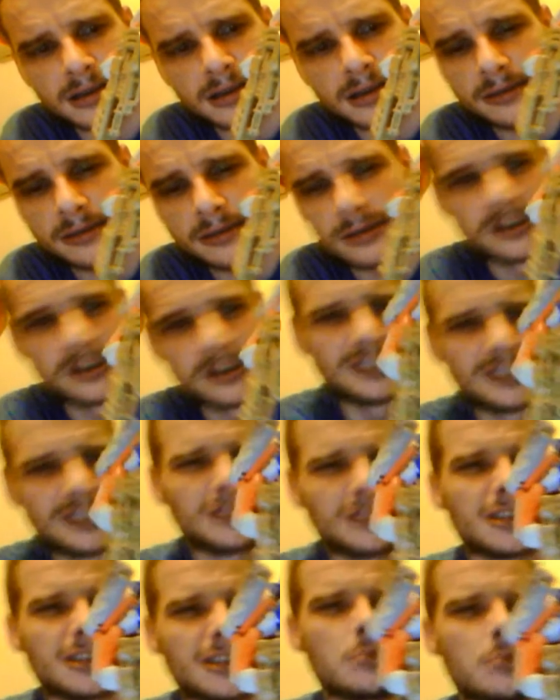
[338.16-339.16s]
I mean, it's
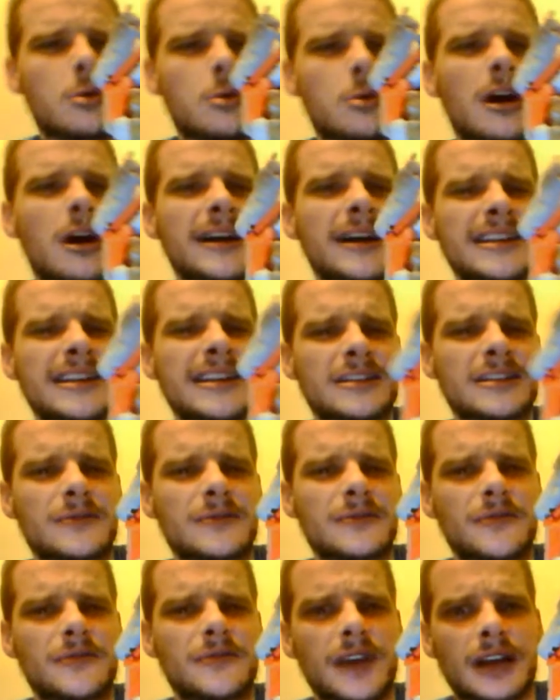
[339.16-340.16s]
not really white, it's a
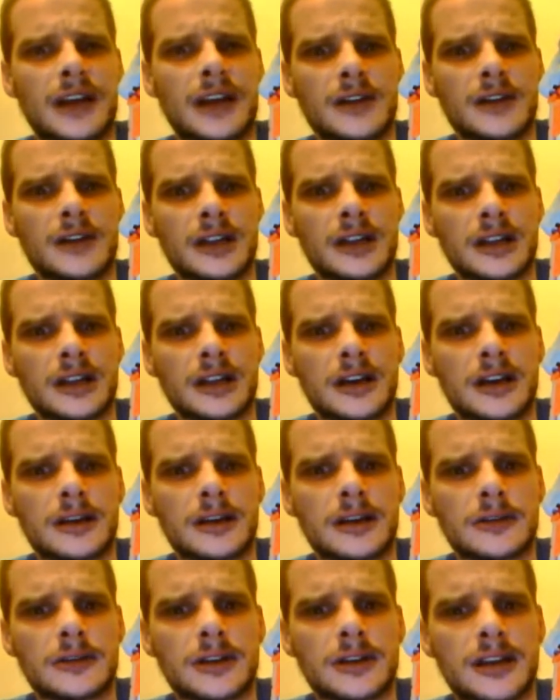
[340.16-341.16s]
very
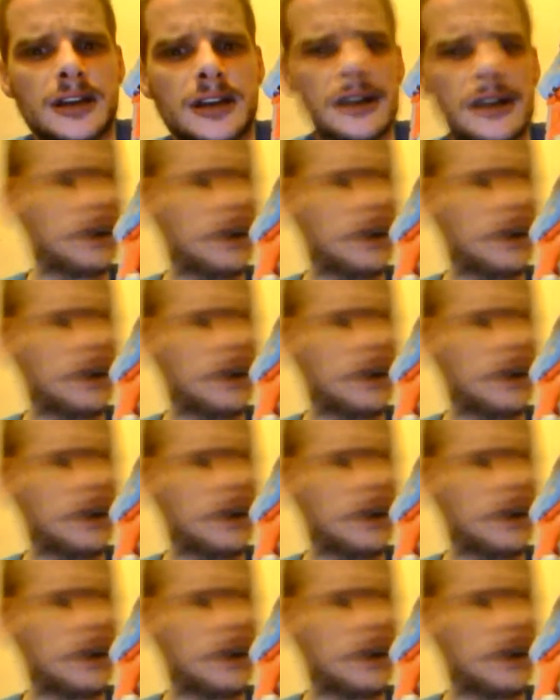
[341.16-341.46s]
light grey.